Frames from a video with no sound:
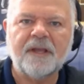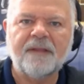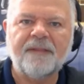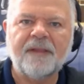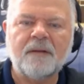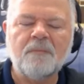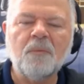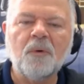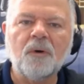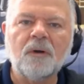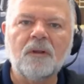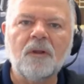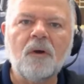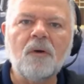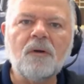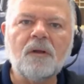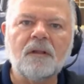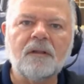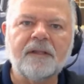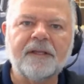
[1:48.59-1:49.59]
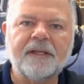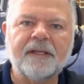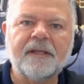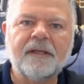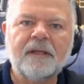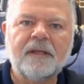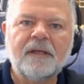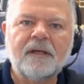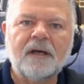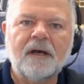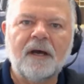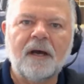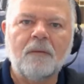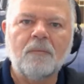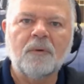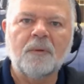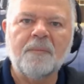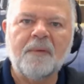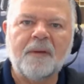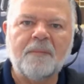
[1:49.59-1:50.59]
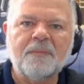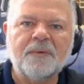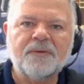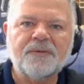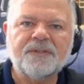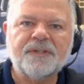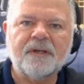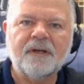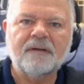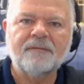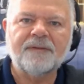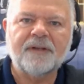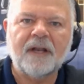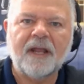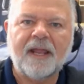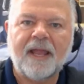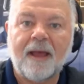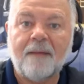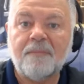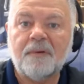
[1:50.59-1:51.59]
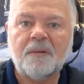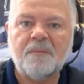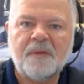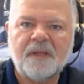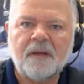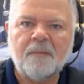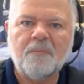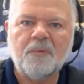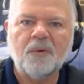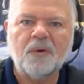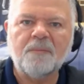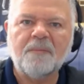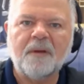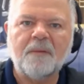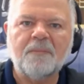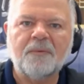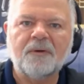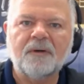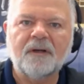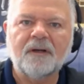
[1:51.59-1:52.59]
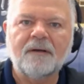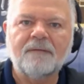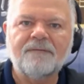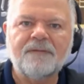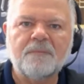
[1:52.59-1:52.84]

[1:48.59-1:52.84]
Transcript: And then more locally, we're members of, and I happen to be a board member of,